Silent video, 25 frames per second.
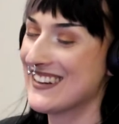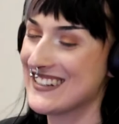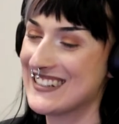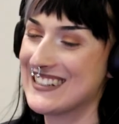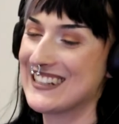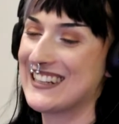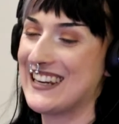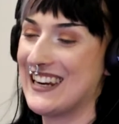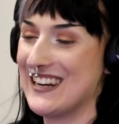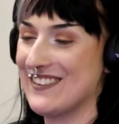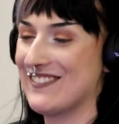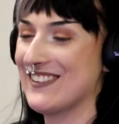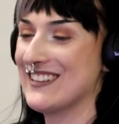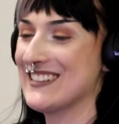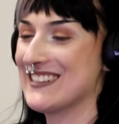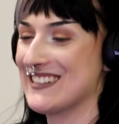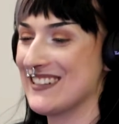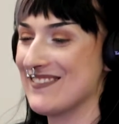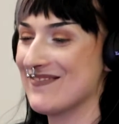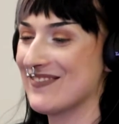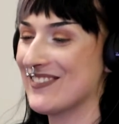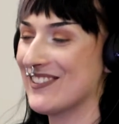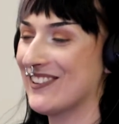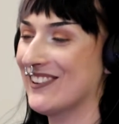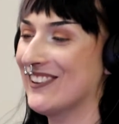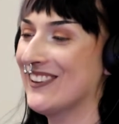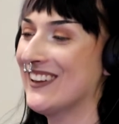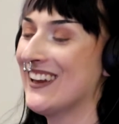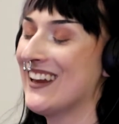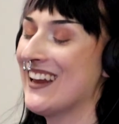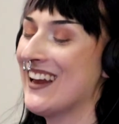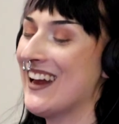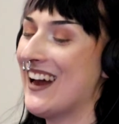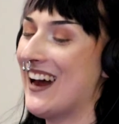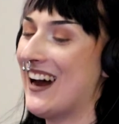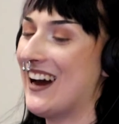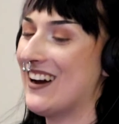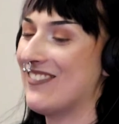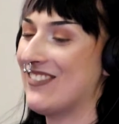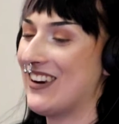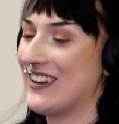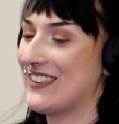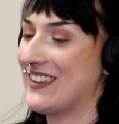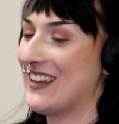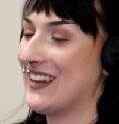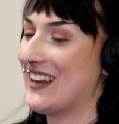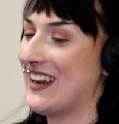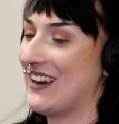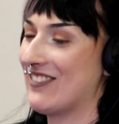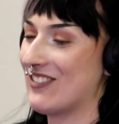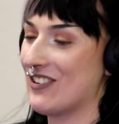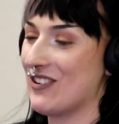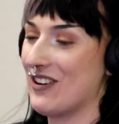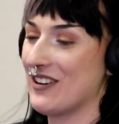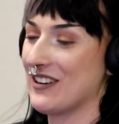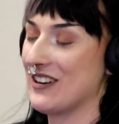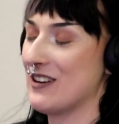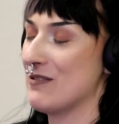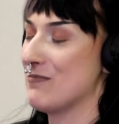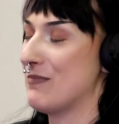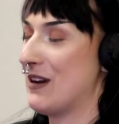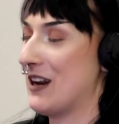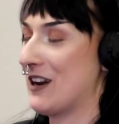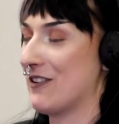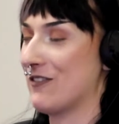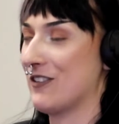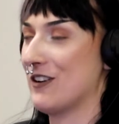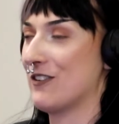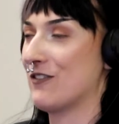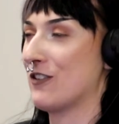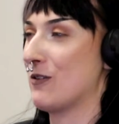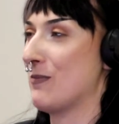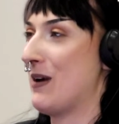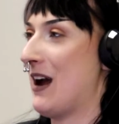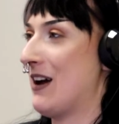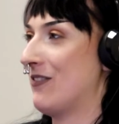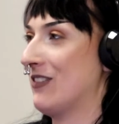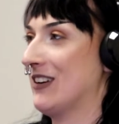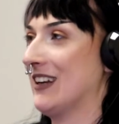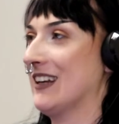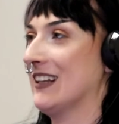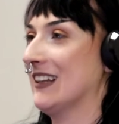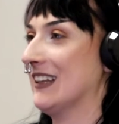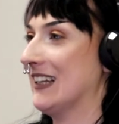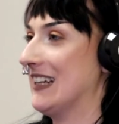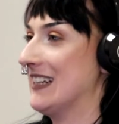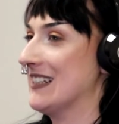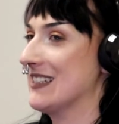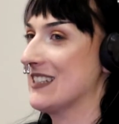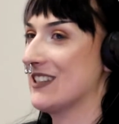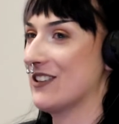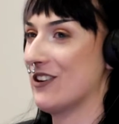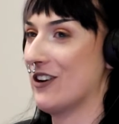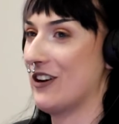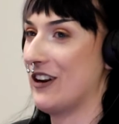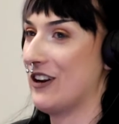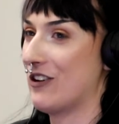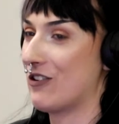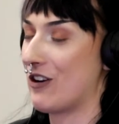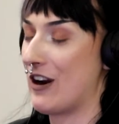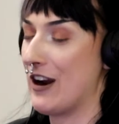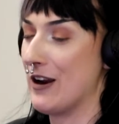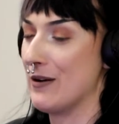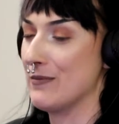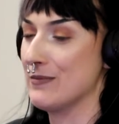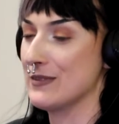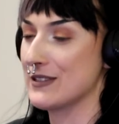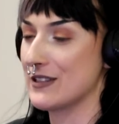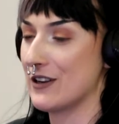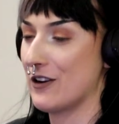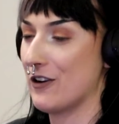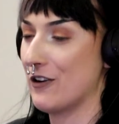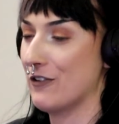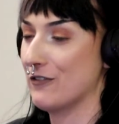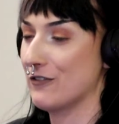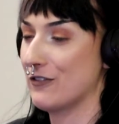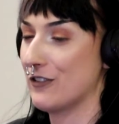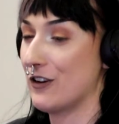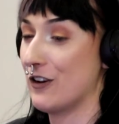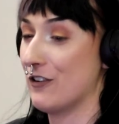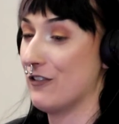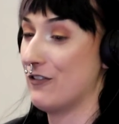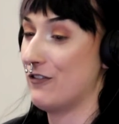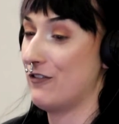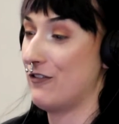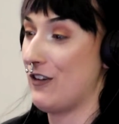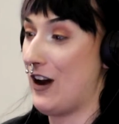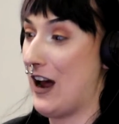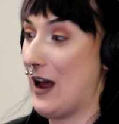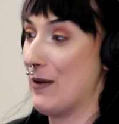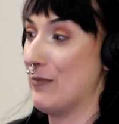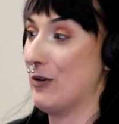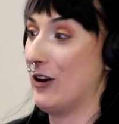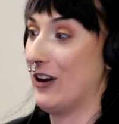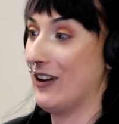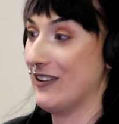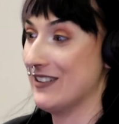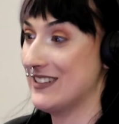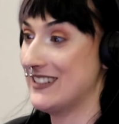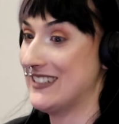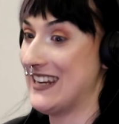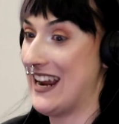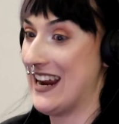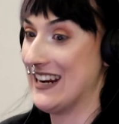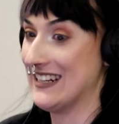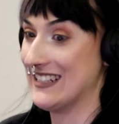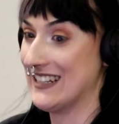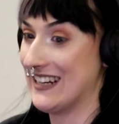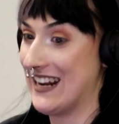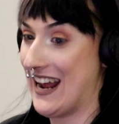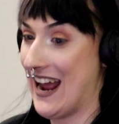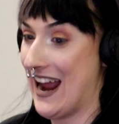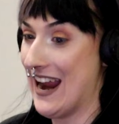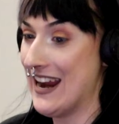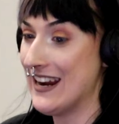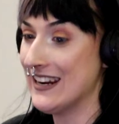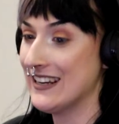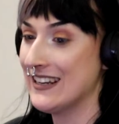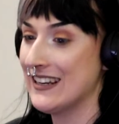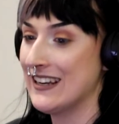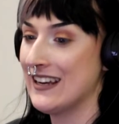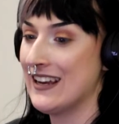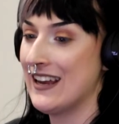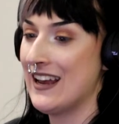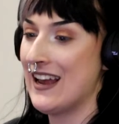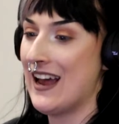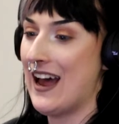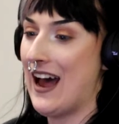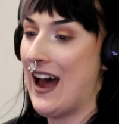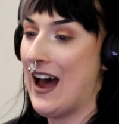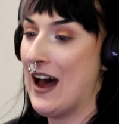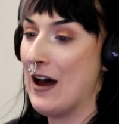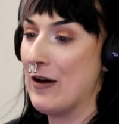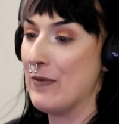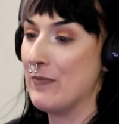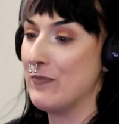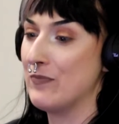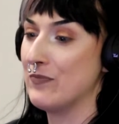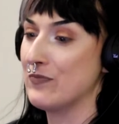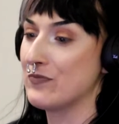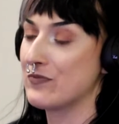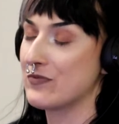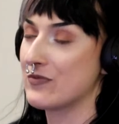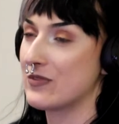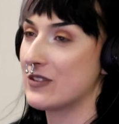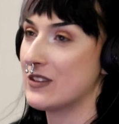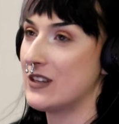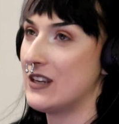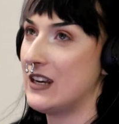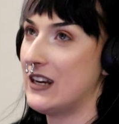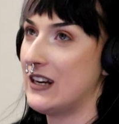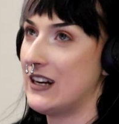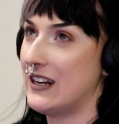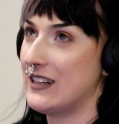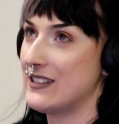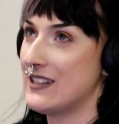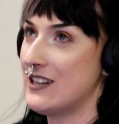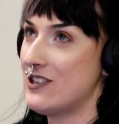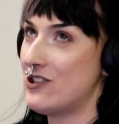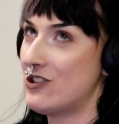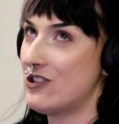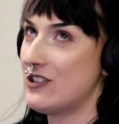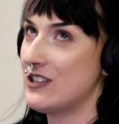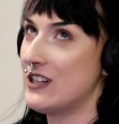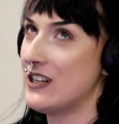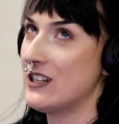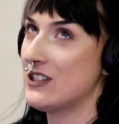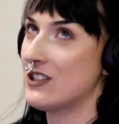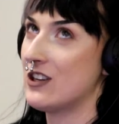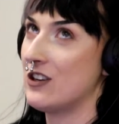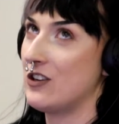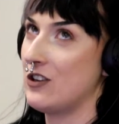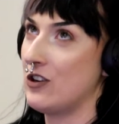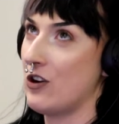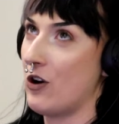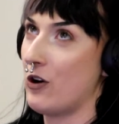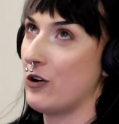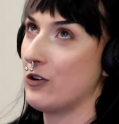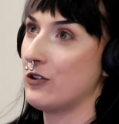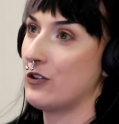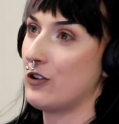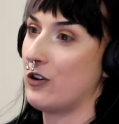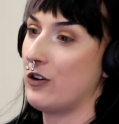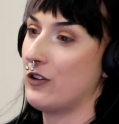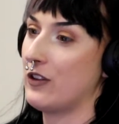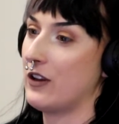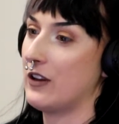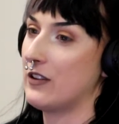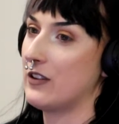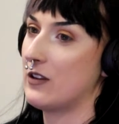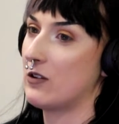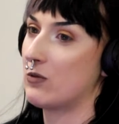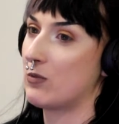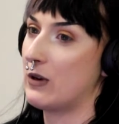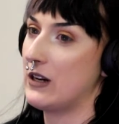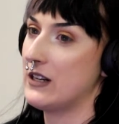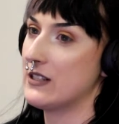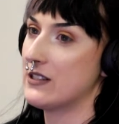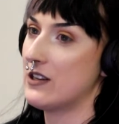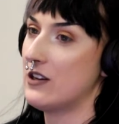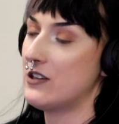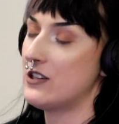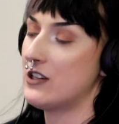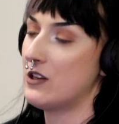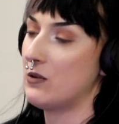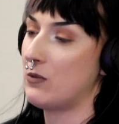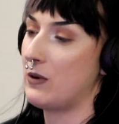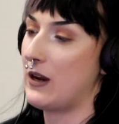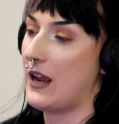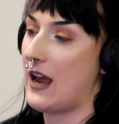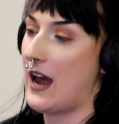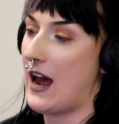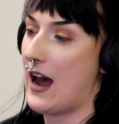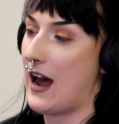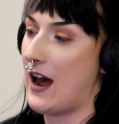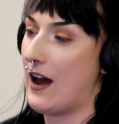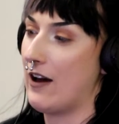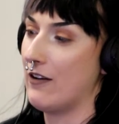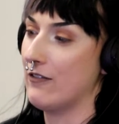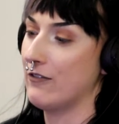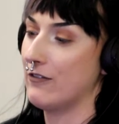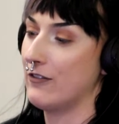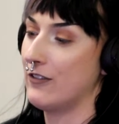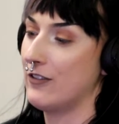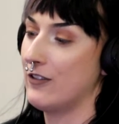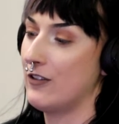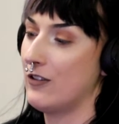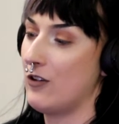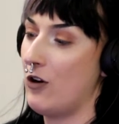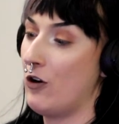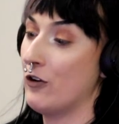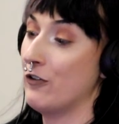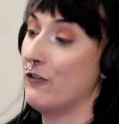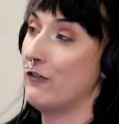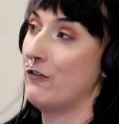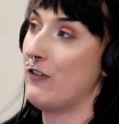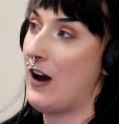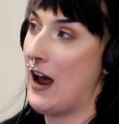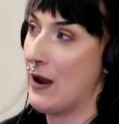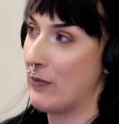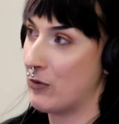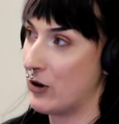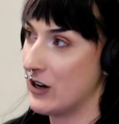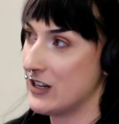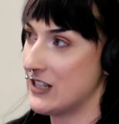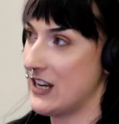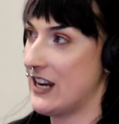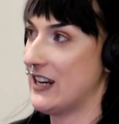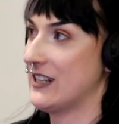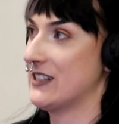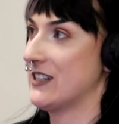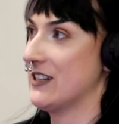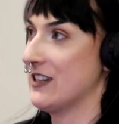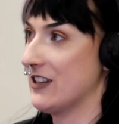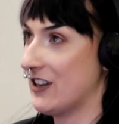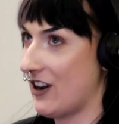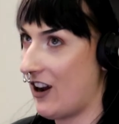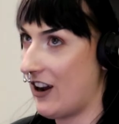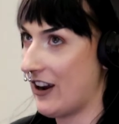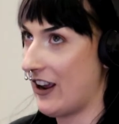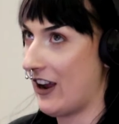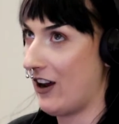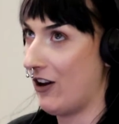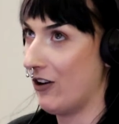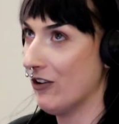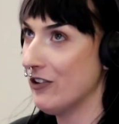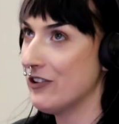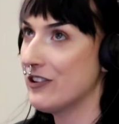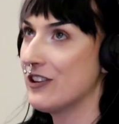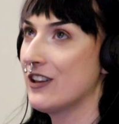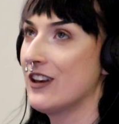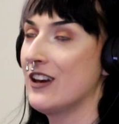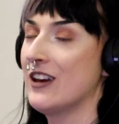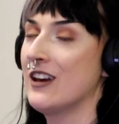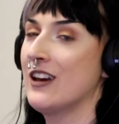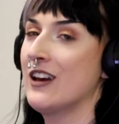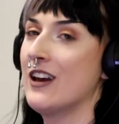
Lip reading: to keep it simple. I think everyone can benefit from having at least 30 grams of fiber day to day. It is interesting to note, though, that the research that we have on fiber intakes in gut health